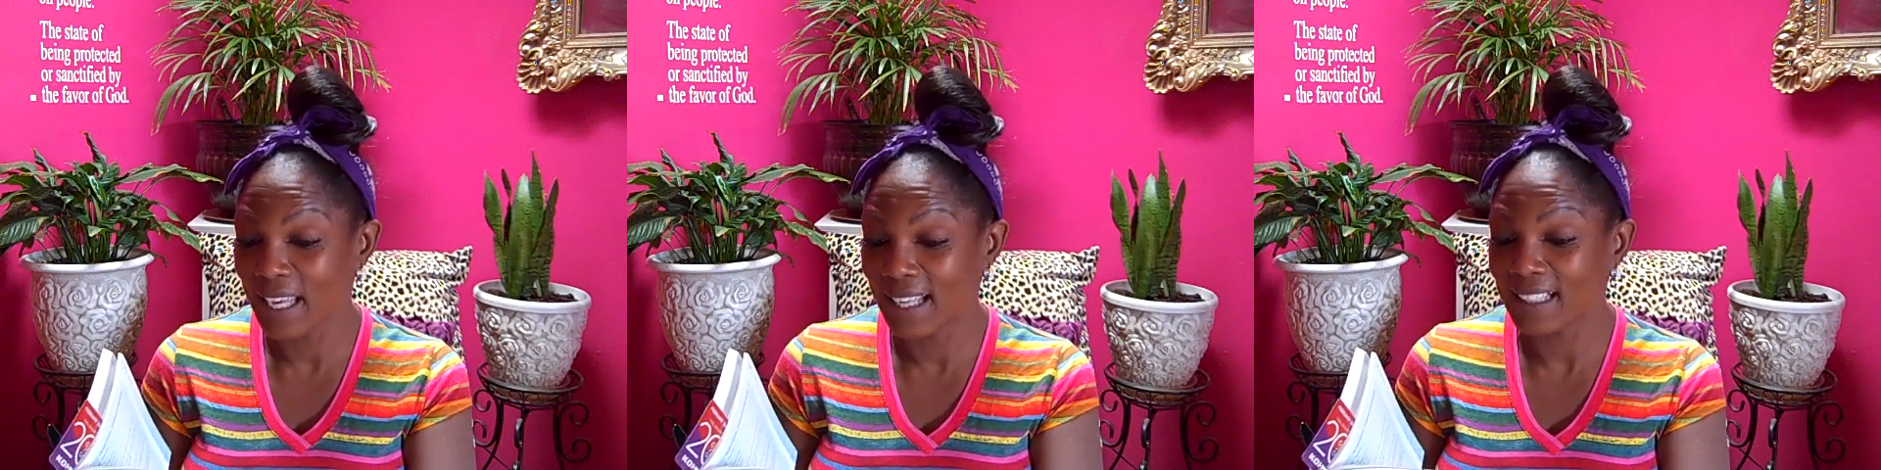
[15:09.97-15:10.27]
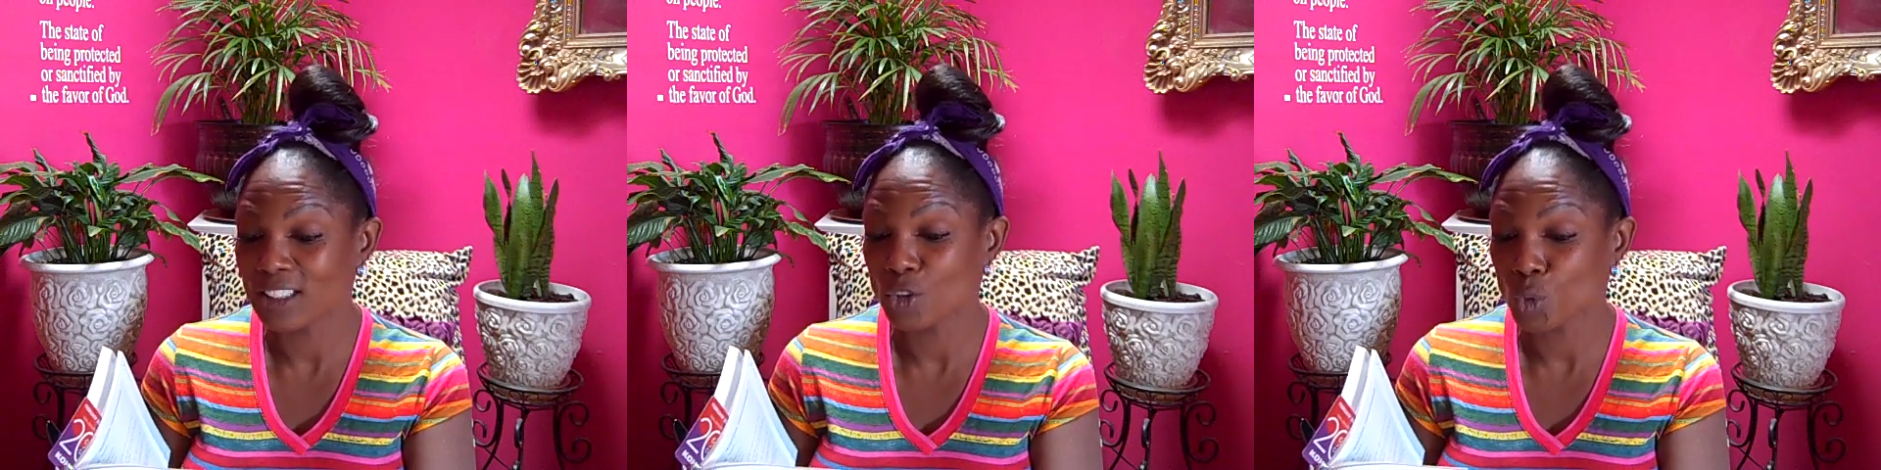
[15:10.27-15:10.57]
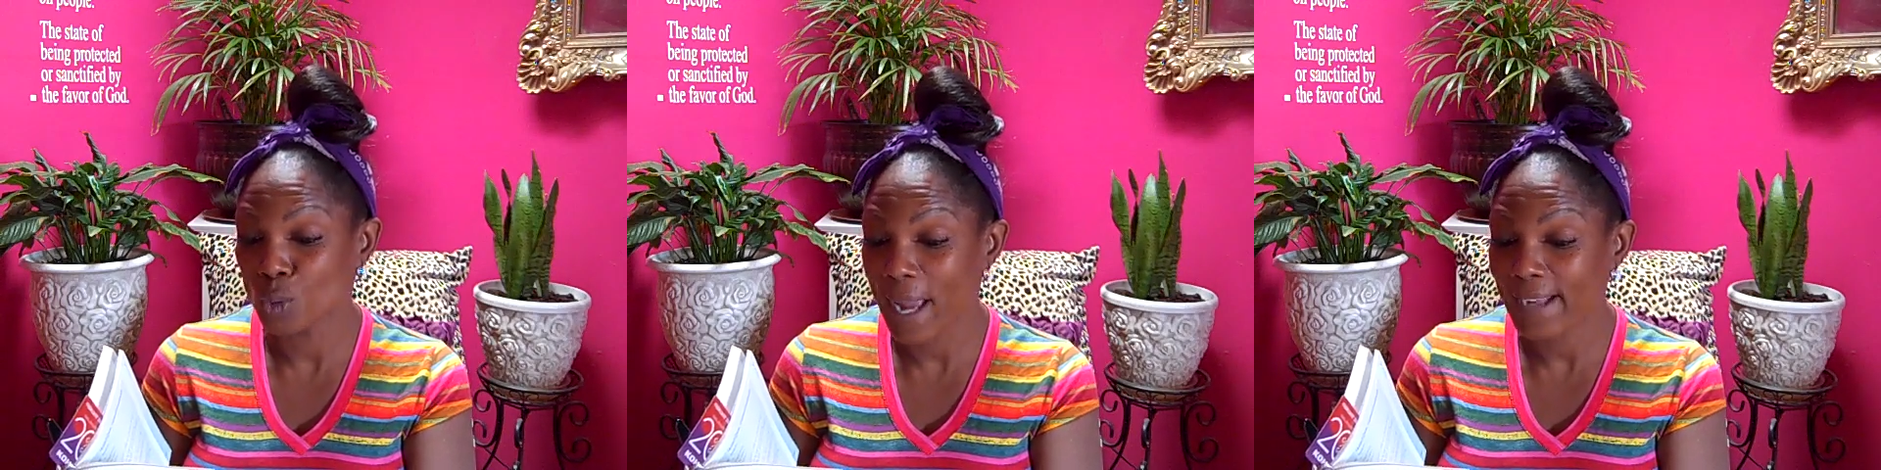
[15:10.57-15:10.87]
and is
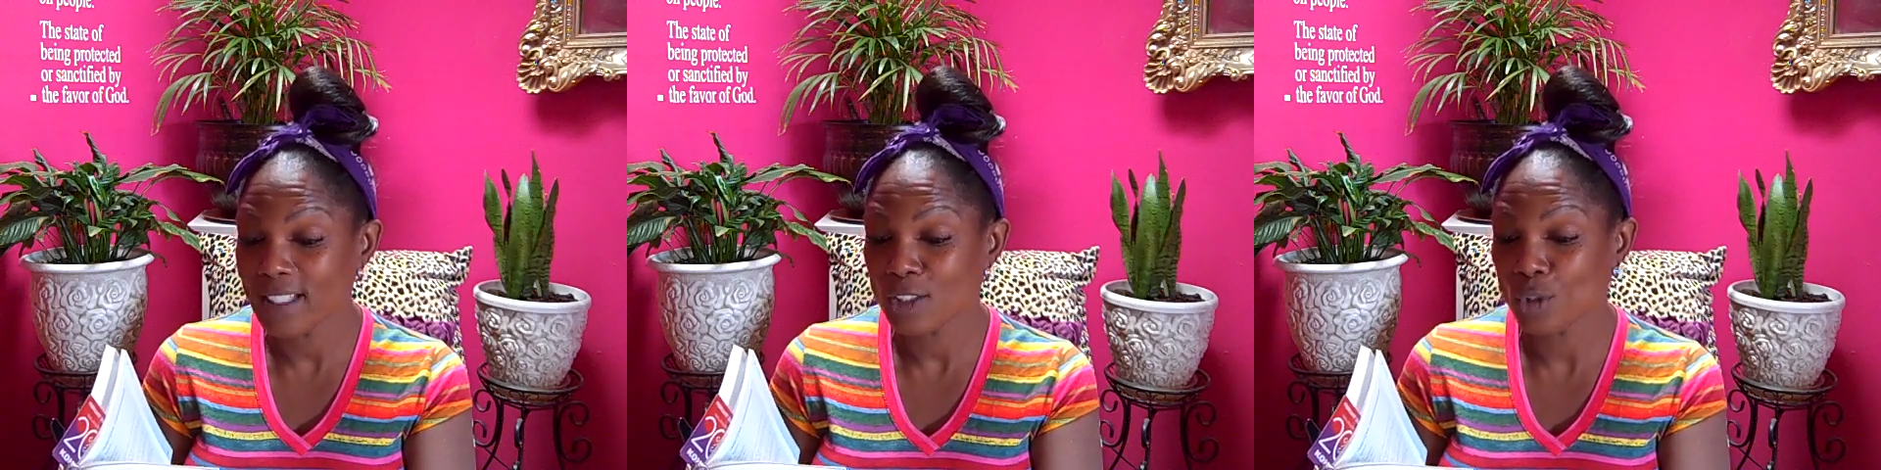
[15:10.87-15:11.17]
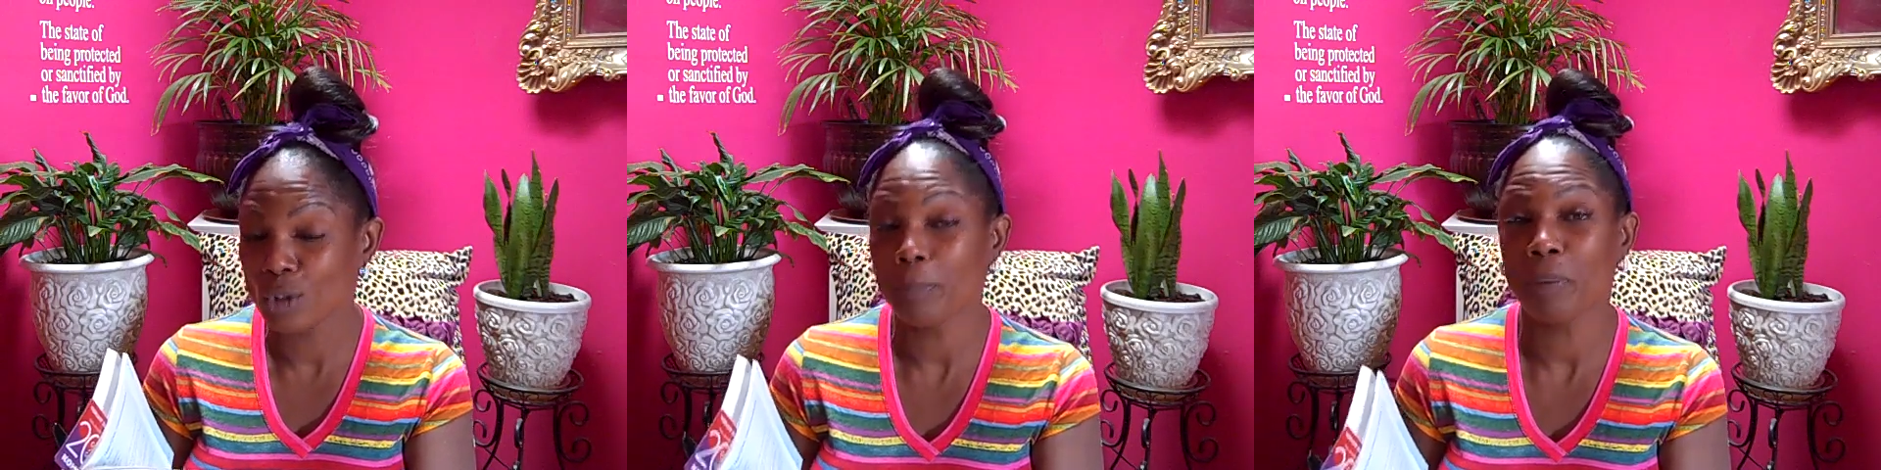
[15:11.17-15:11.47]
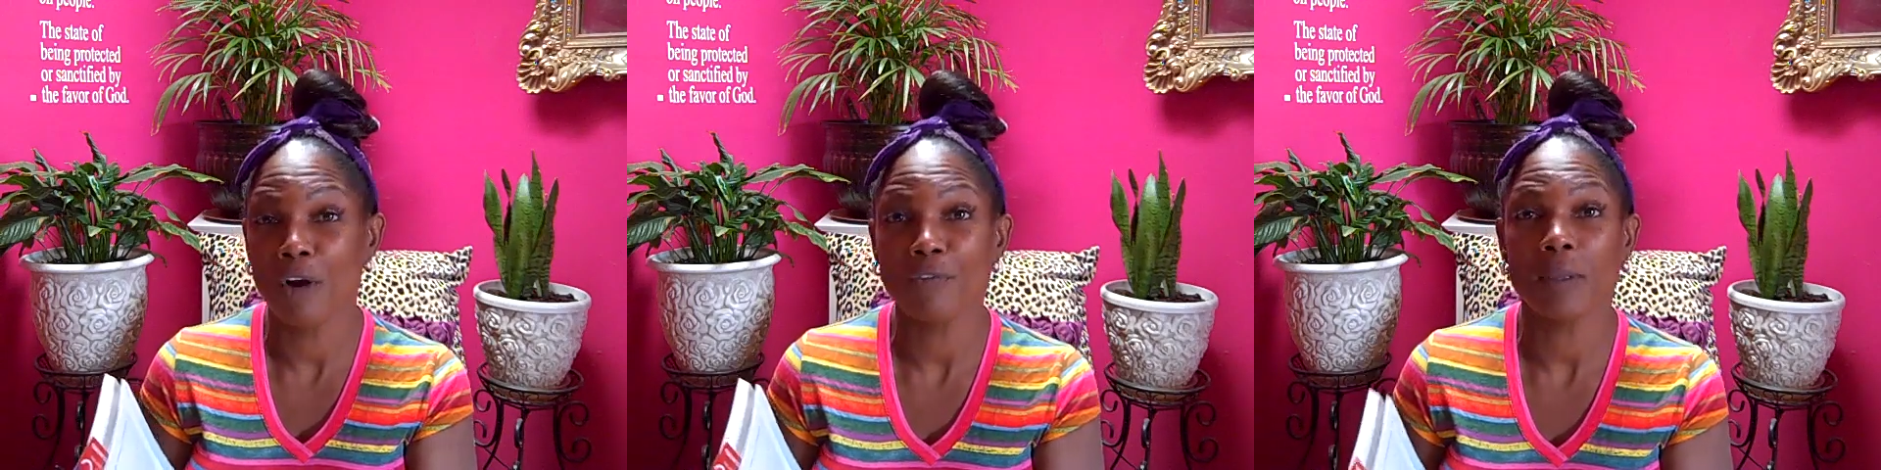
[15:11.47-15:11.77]
attracted to the
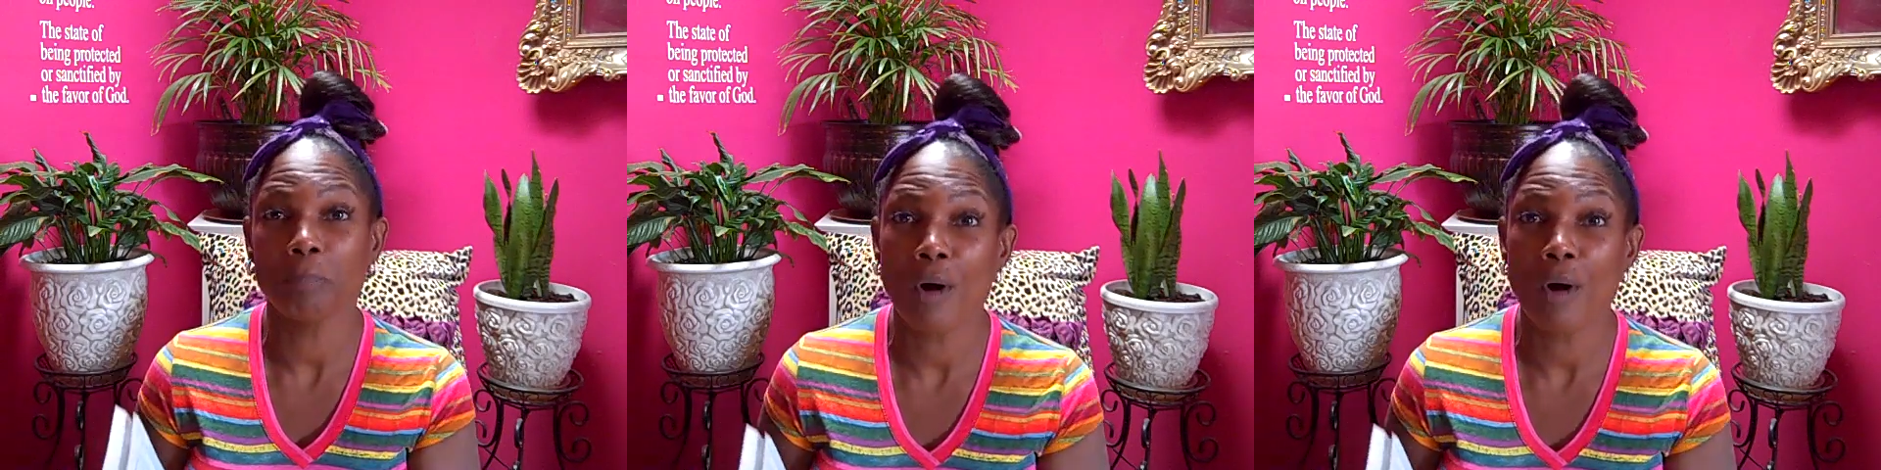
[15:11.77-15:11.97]
perfect